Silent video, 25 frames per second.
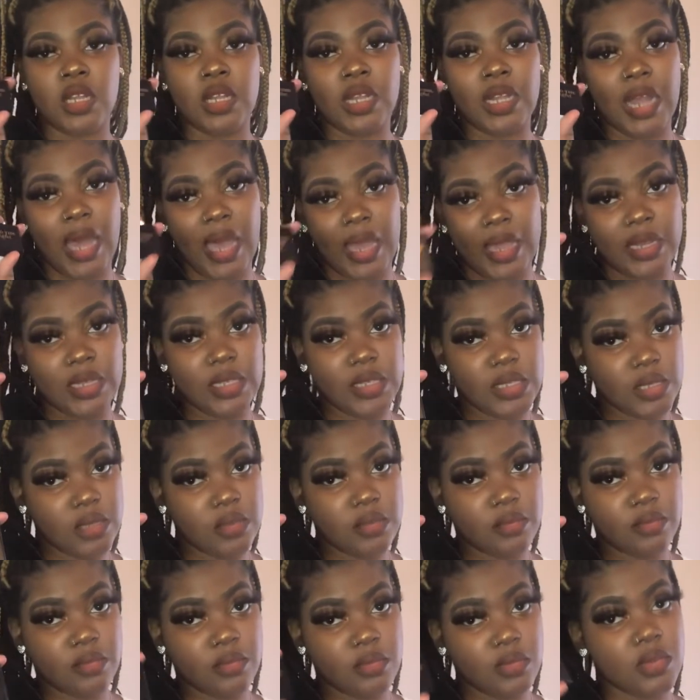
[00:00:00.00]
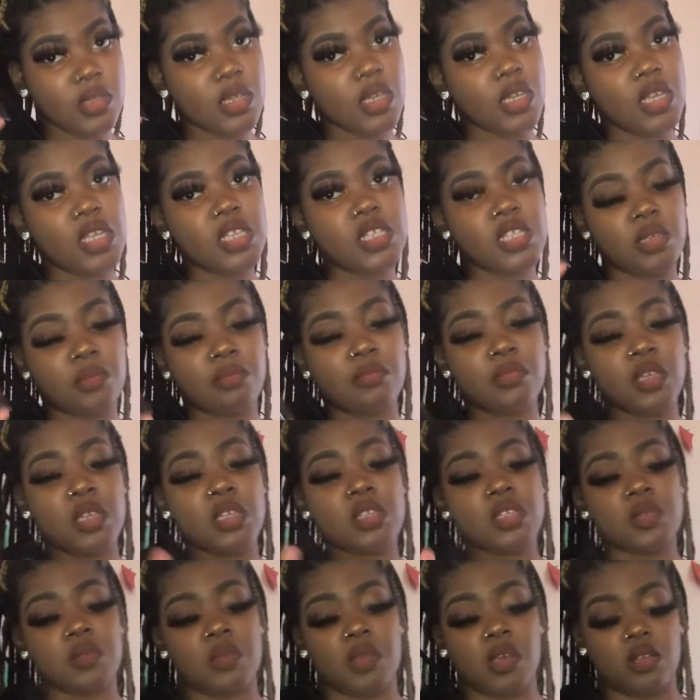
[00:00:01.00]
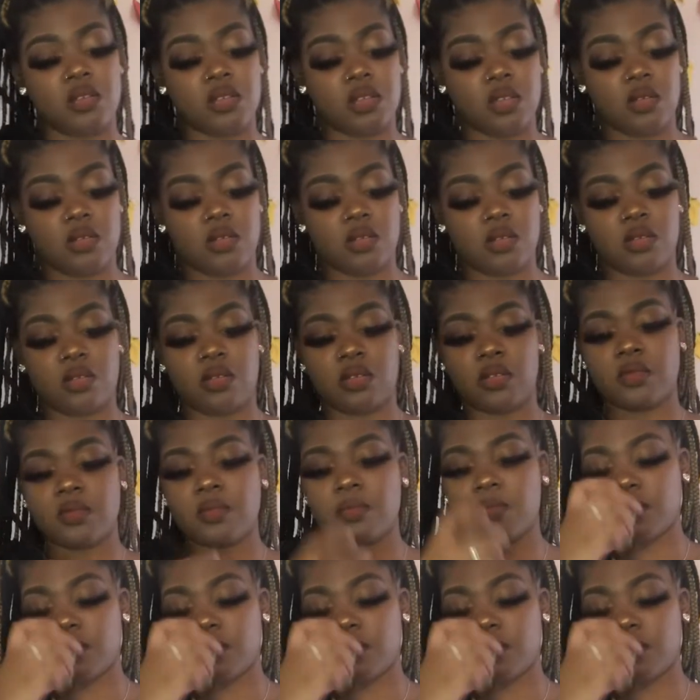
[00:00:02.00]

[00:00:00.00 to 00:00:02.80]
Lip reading: Night. It smells so good.